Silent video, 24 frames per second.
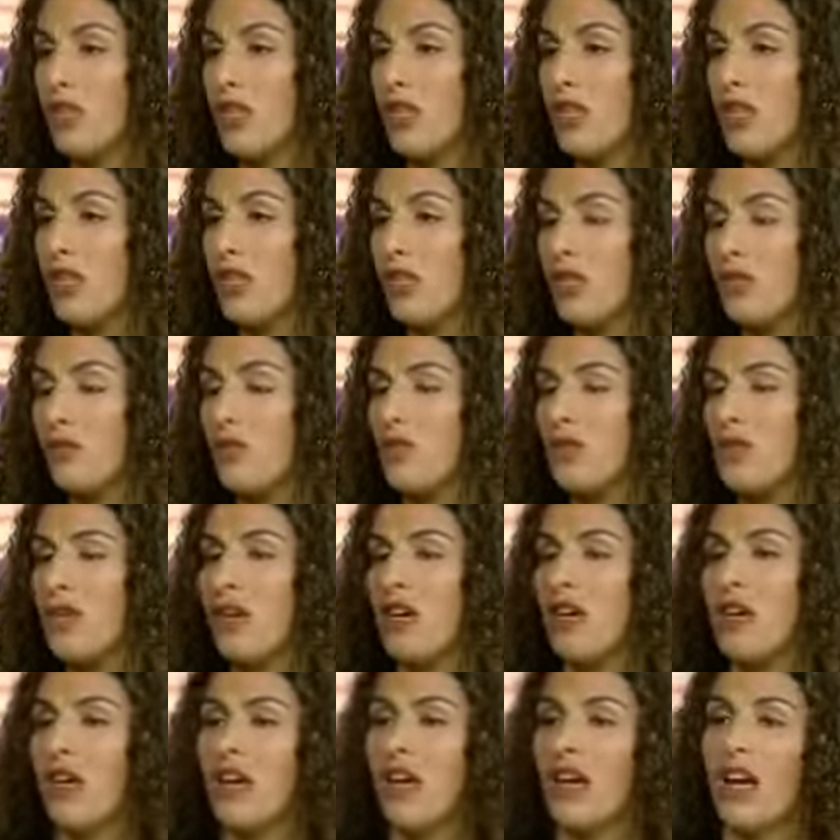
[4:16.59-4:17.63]
with Egypt.
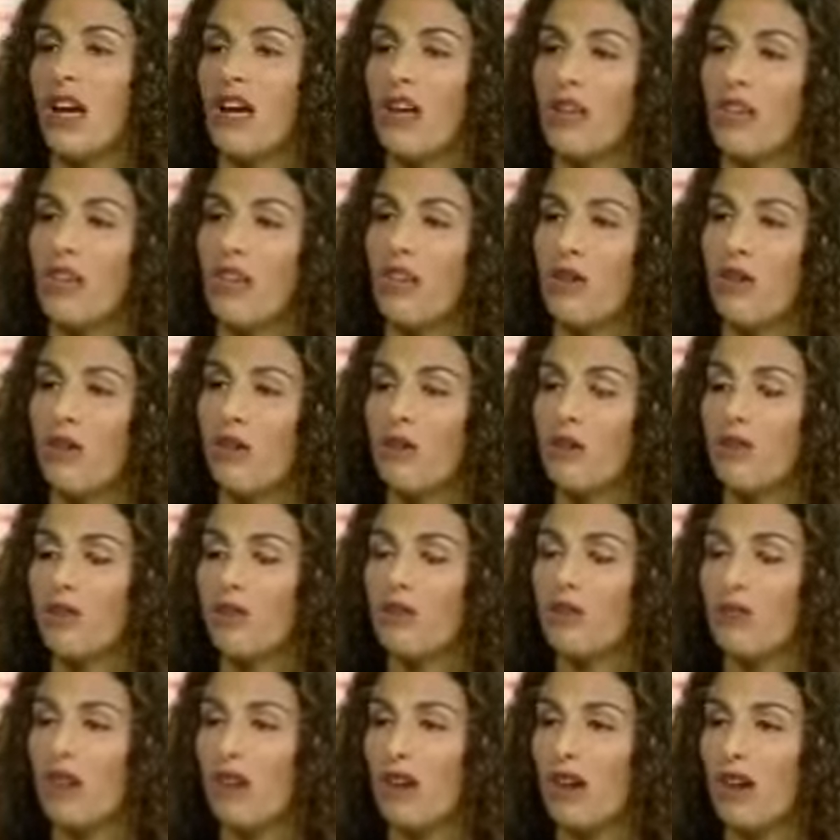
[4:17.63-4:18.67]
And
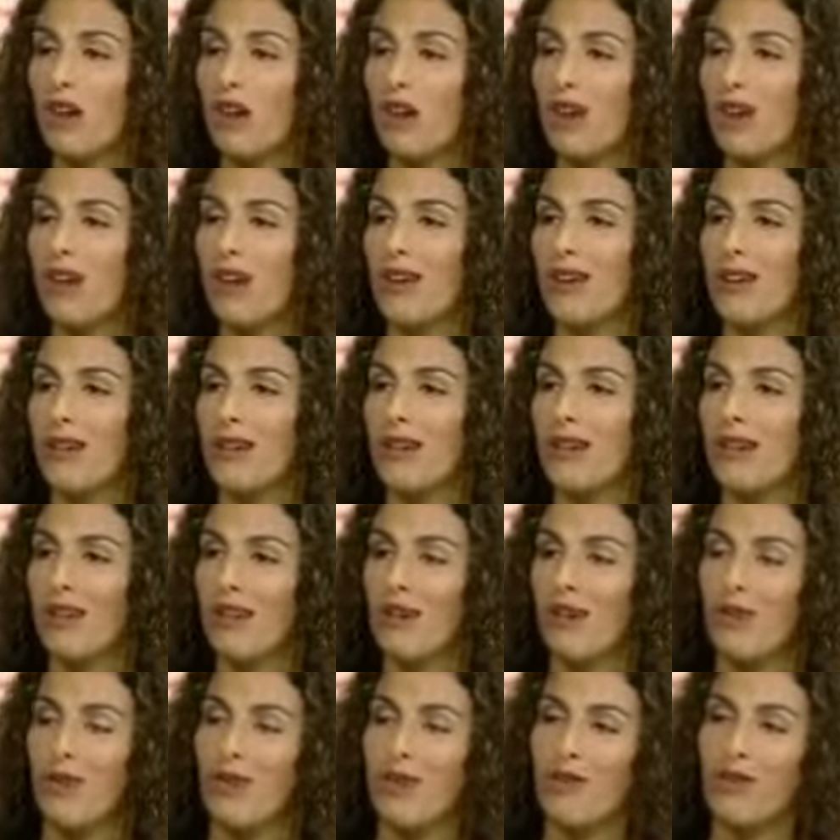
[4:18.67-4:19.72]
those
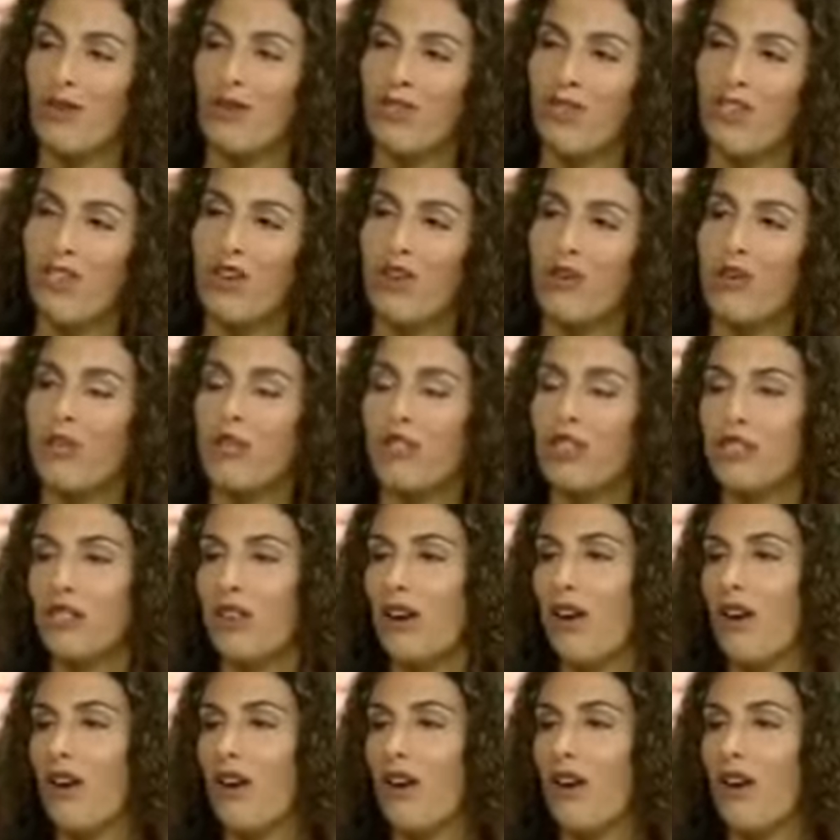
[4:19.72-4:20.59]
theories